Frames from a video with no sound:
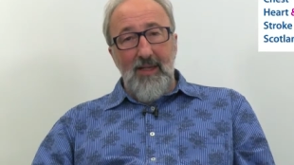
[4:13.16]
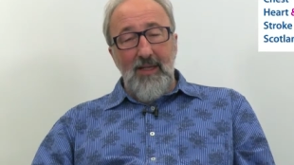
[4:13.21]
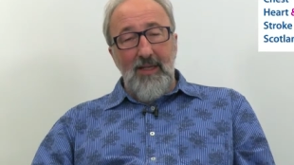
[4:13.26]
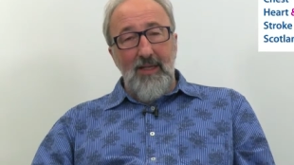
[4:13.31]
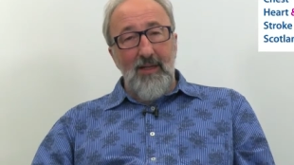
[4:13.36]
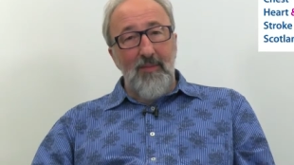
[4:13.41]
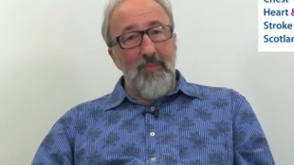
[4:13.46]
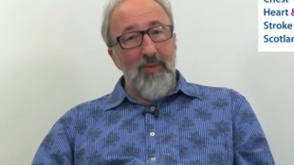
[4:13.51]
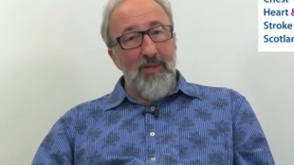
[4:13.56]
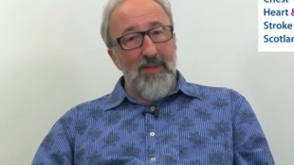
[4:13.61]

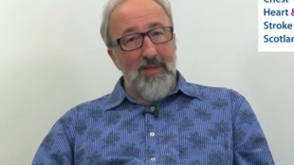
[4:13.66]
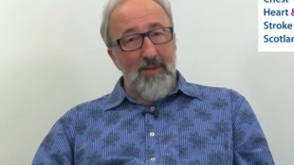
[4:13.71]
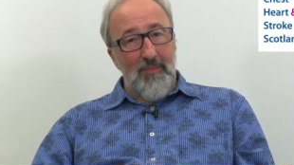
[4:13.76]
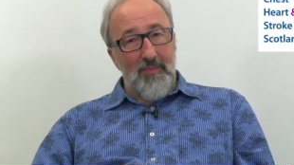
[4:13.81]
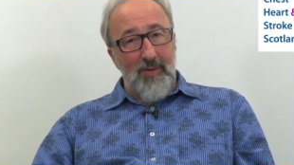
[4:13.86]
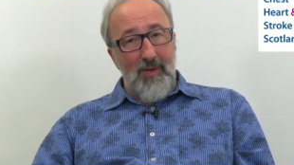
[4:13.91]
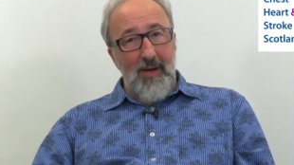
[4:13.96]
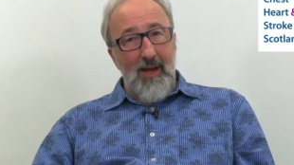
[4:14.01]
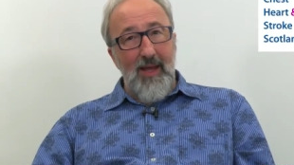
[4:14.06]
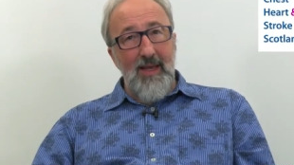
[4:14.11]
you'd be
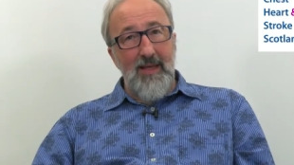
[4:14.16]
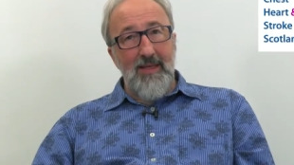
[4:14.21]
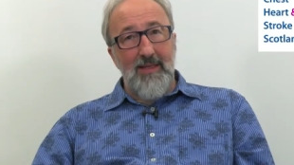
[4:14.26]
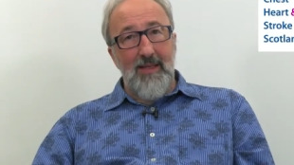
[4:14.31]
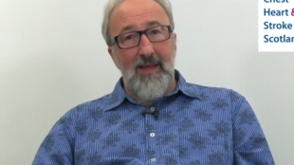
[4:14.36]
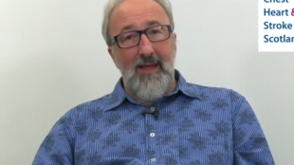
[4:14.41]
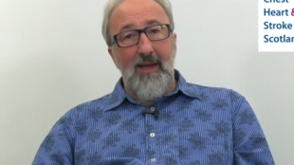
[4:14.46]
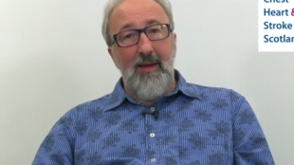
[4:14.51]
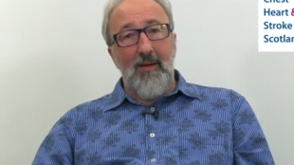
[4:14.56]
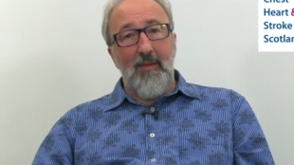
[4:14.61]
surprised
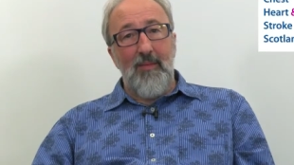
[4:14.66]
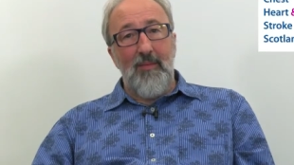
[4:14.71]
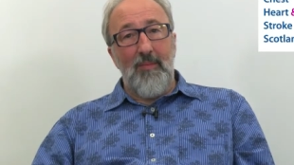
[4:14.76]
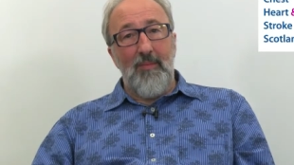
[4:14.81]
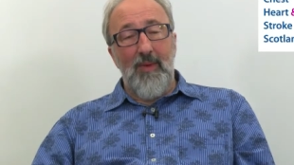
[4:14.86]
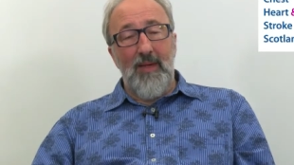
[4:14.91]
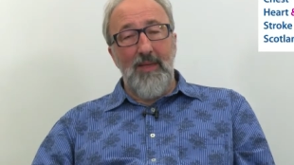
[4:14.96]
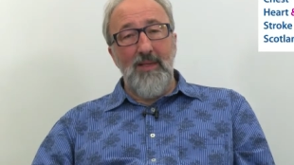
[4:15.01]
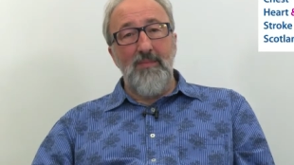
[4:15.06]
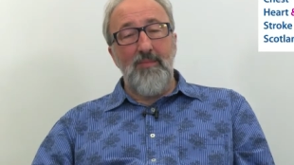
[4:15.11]
at how
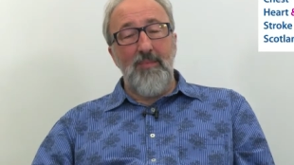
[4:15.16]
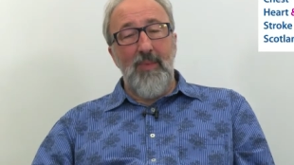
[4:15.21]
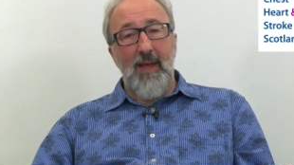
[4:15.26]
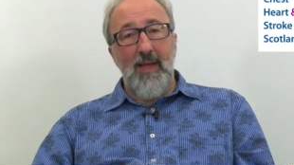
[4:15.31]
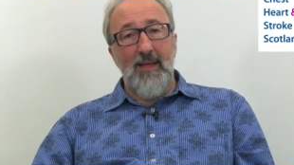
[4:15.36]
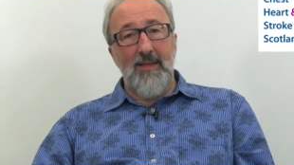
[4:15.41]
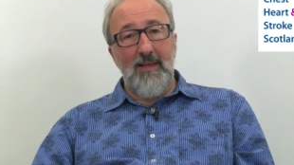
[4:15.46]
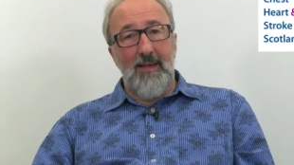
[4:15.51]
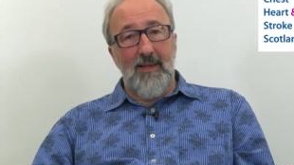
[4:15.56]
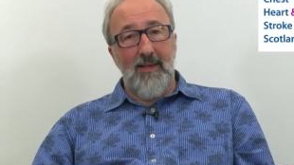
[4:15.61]
much
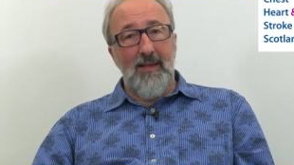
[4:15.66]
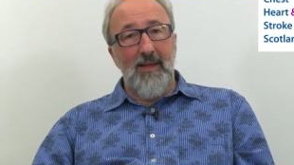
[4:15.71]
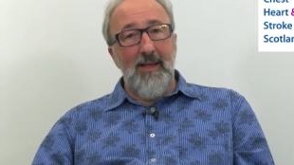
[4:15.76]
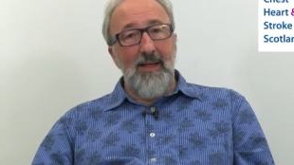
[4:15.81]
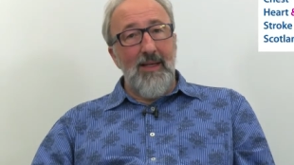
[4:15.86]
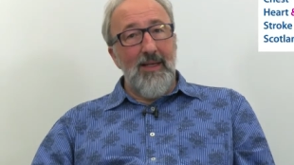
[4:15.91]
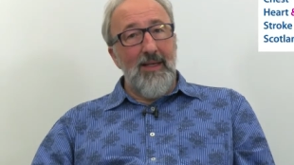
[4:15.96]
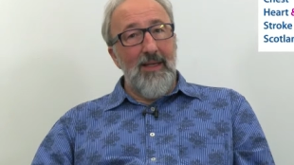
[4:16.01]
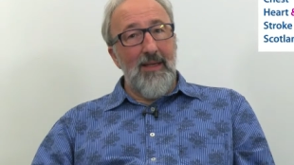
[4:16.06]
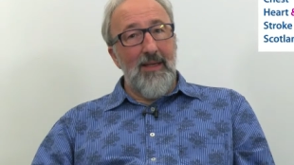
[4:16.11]
better
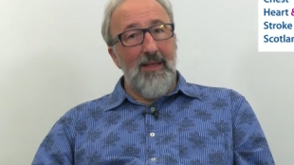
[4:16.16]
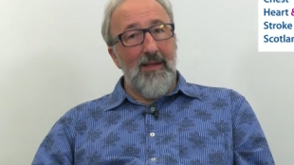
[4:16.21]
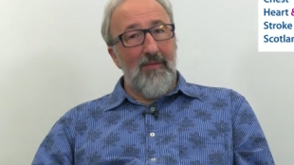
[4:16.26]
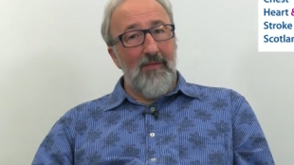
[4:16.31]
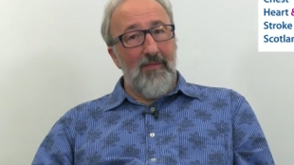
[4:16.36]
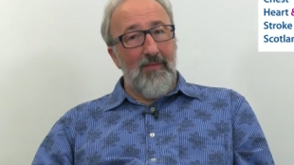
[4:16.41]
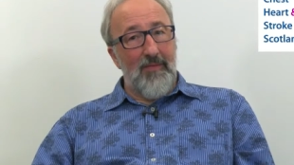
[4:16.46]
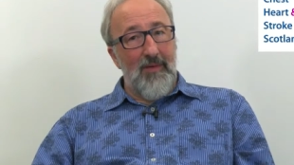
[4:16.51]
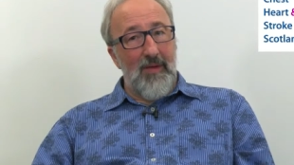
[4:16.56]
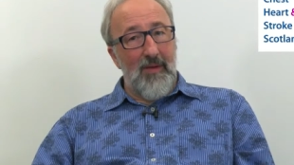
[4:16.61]
you can
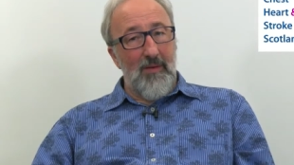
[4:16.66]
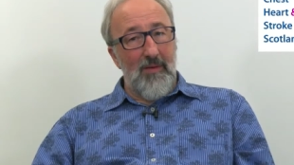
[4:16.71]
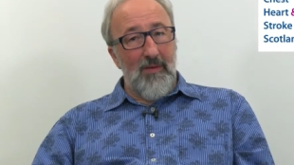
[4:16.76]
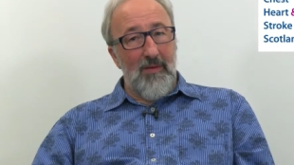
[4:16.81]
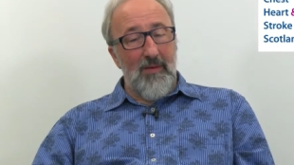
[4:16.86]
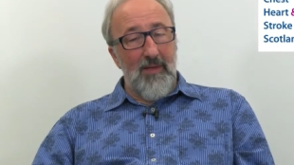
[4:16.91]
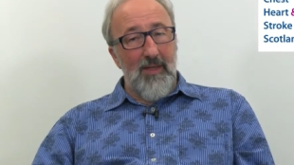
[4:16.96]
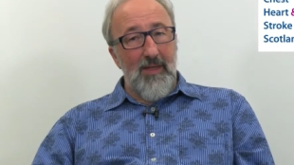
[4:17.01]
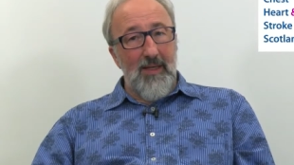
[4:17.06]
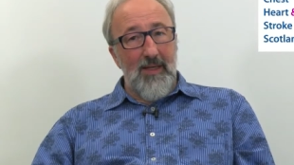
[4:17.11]

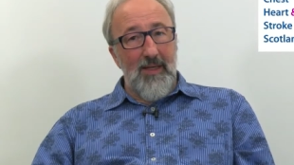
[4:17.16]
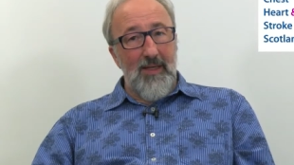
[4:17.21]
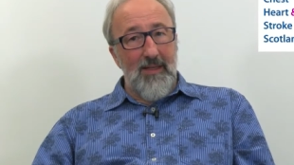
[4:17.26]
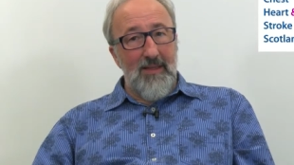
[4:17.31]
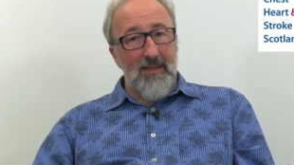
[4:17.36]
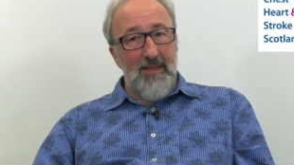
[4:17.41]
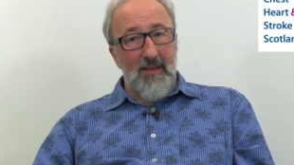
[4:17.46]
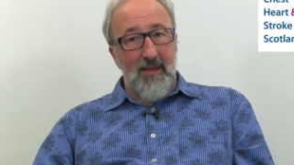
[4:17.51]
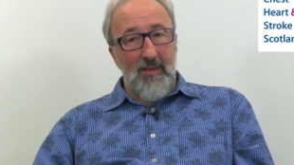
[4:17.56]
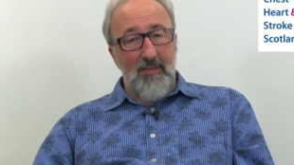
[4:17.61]
feel in
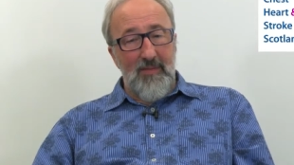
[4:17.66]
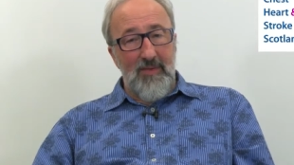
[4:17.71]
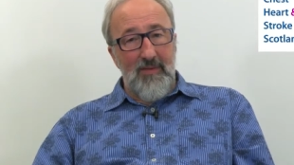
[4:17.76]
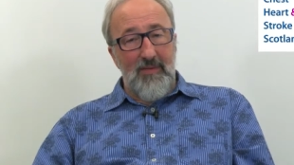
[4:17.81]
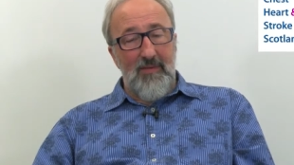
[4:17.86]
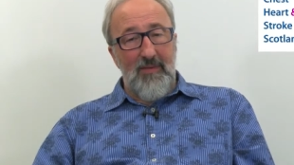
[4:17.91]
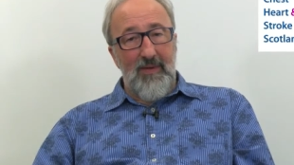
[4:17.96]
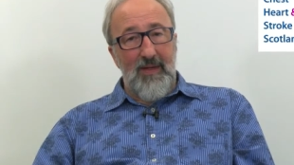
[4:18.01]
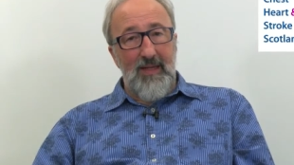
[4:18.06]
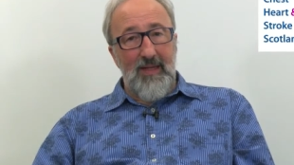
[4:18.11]
terms
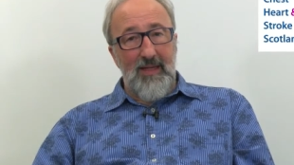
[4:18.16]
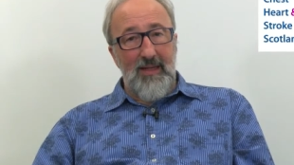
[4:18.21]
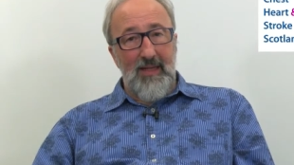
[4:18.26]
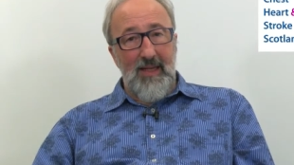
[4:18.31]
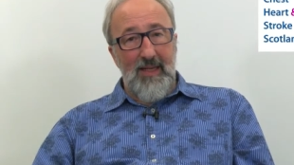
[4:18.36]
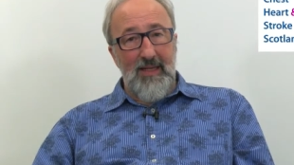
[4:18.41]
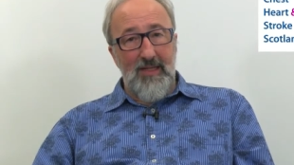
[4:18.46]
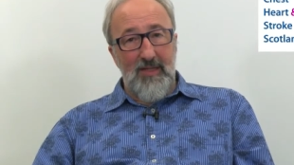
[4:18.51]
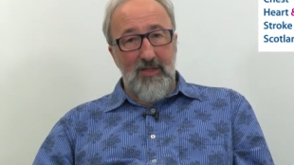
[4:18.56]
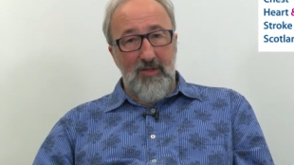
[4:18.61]
of feeling
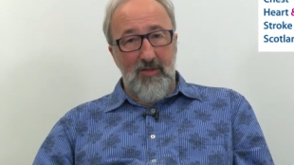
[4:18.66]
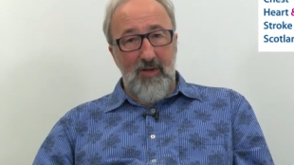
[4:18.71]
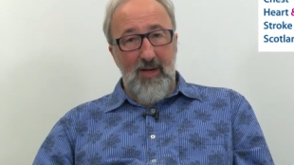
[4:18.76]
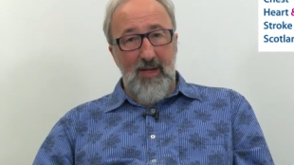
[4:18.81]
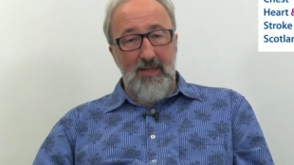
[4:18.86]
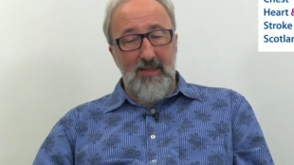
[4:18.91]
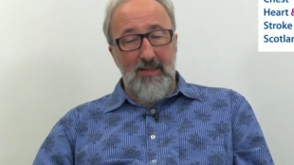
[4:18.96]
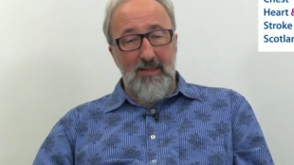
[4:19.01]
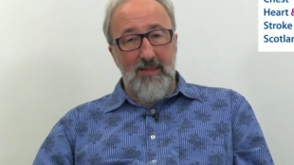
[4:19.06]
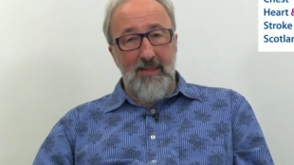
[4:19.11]
less
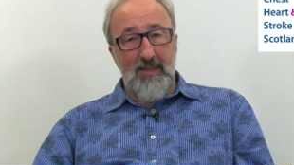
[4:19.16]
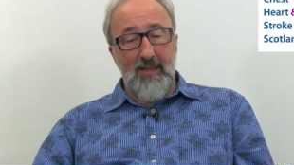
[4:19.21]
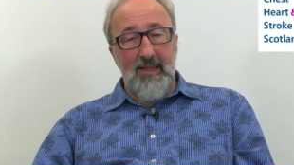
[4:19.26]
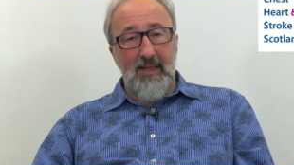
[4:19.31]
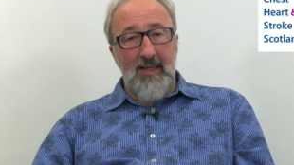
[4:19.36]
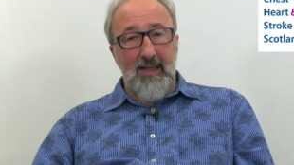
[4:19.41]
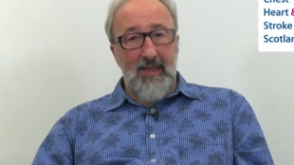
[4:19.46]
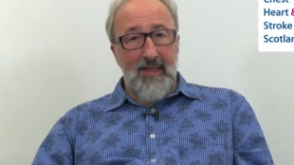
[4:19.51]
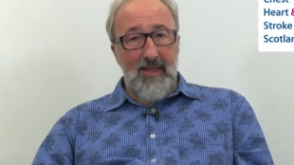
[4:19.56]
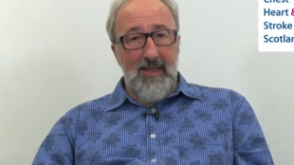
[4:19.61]
stress
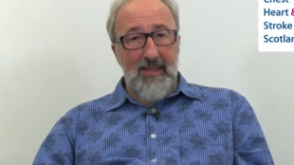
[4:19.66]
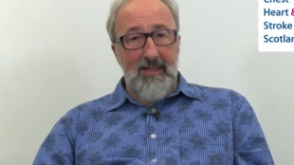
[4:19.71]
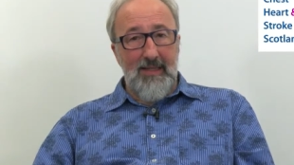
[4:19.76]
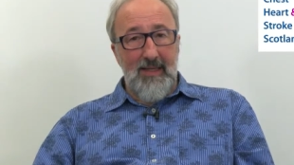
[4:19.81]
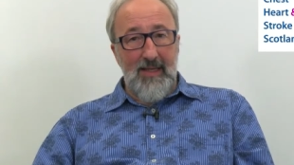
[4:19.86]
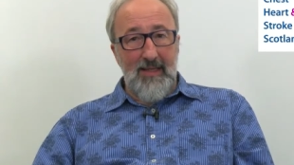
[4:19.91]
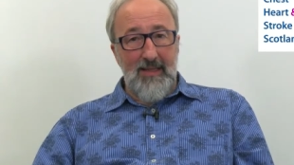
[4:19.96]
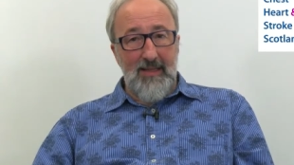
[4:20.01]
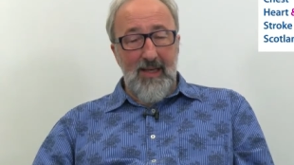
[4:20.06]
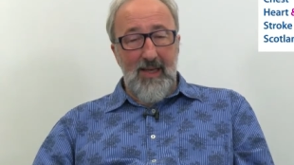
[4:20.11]
and less
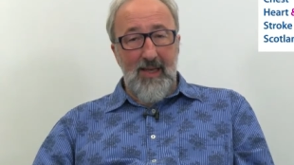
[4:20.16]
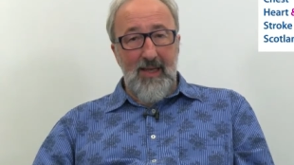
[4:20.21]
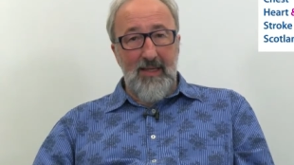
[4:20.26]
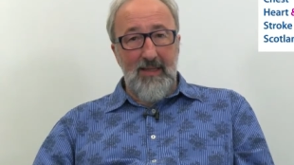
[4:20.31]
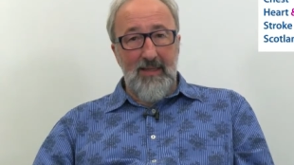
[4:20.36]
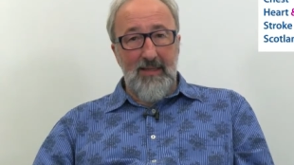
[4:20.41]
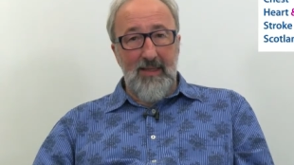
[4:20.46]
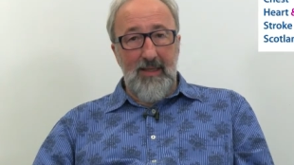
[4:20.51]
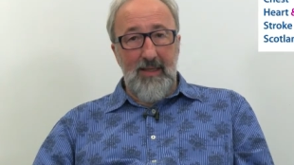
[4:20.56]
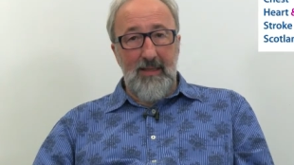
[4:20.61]

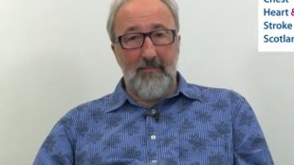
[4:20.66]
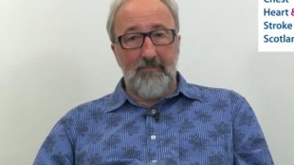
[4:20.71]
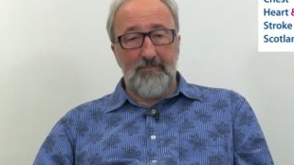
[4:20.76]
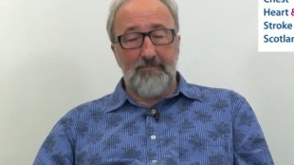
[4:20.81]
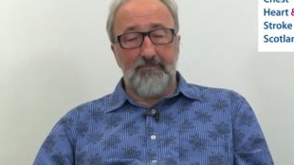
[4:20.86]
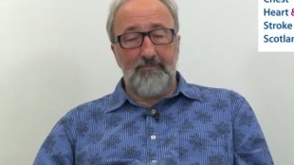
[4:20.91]
anxiety.